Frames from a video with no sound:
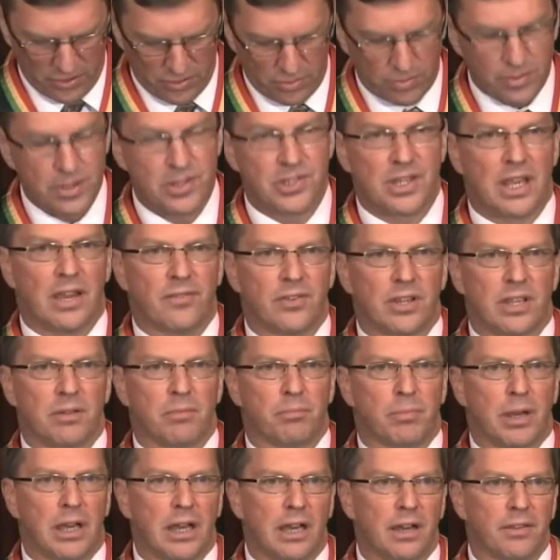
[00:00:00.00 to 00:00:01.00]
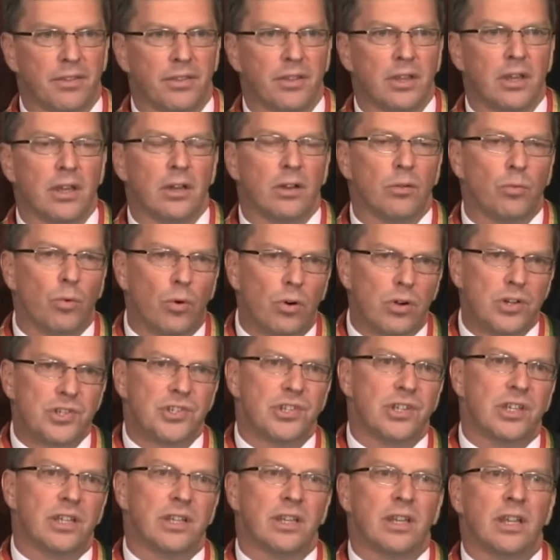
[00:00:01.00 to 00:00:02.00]
is having a bath, walks
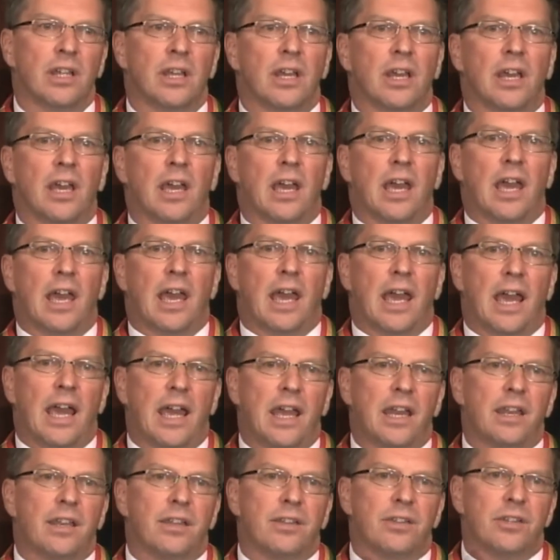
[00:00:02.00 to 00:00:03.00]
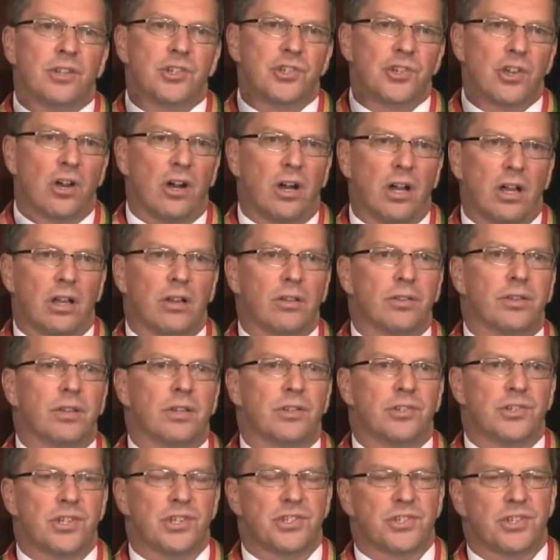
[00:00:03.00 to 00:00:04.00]
in, and the child,
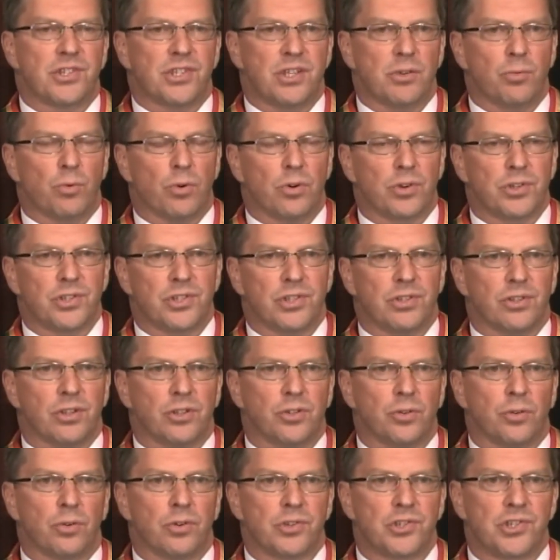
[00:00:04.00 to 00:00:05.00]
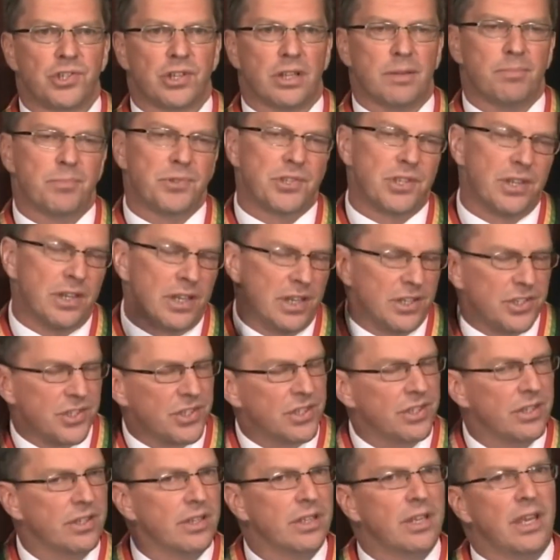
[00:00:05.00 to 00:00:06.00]
just as he walks in the door, slips and hits
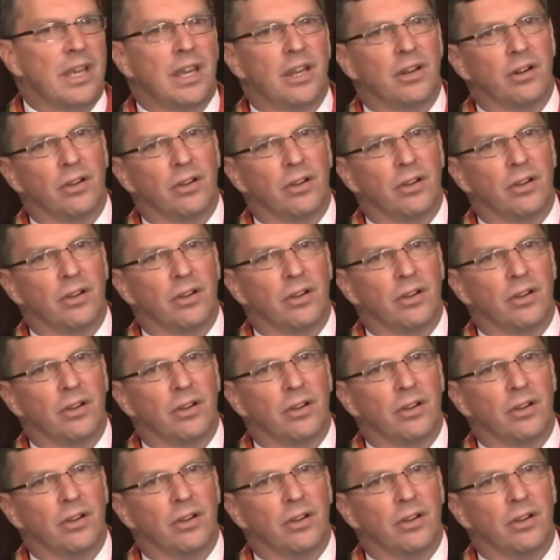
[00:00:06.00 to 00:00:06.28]
head on the